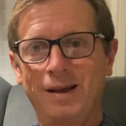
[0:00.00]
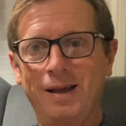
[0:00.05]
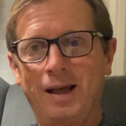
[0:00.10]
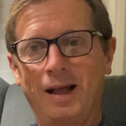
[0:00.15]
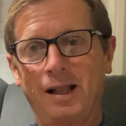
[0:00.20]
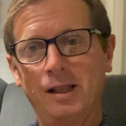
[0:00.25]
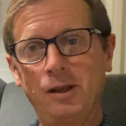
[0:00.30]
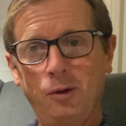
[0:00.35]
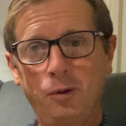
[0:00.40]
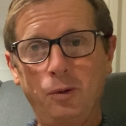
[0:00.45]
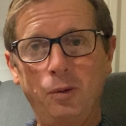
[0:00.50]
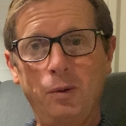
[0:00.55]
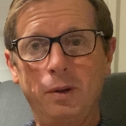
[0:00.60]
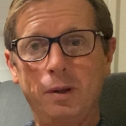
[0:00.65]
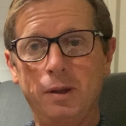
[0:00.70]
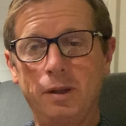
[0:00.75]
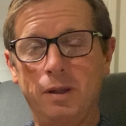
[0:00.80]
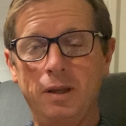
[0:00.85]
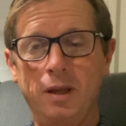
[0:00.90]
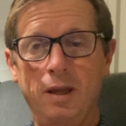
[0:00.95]
Hello!
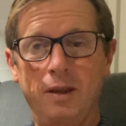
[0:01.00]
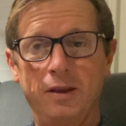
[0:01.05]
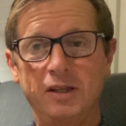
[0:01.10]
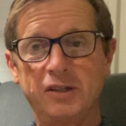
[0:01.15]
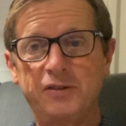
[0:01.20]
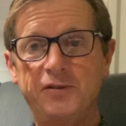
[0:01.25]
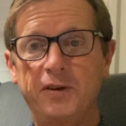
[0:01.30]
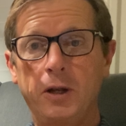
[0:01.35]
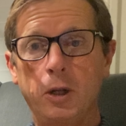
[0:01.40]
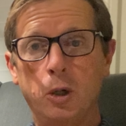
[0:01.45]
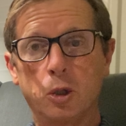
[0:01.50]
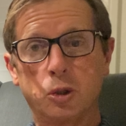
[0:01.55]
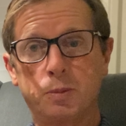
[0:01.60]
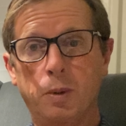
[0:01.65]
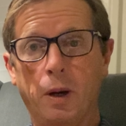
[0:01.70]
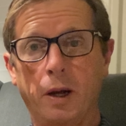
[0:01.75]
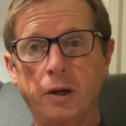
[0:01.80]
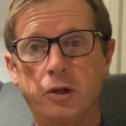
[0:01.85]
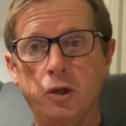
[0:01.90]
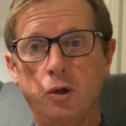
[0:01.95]
This video is
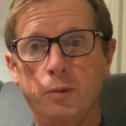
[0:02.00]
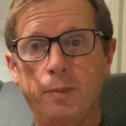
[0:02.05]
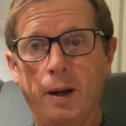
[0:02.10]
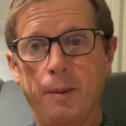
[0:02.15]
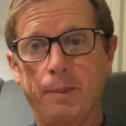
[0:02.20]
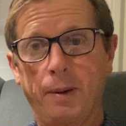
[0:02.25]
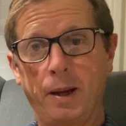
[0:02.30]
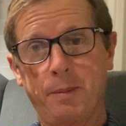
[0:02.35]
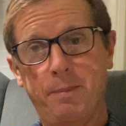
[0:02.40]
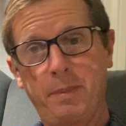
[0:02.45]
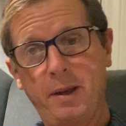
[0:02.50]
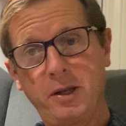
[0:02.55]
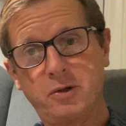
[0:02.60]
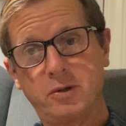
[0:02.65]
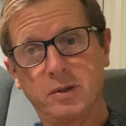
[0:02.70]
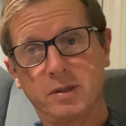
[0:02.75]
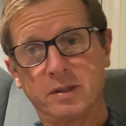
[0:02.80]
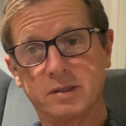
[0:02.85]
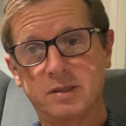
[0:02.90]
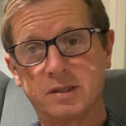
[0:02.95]
brought to you by my
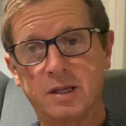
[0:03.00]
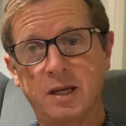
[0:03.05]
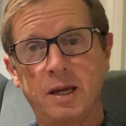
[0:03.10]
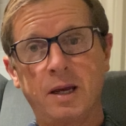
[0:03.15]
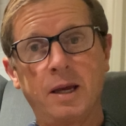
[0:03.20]
patrons.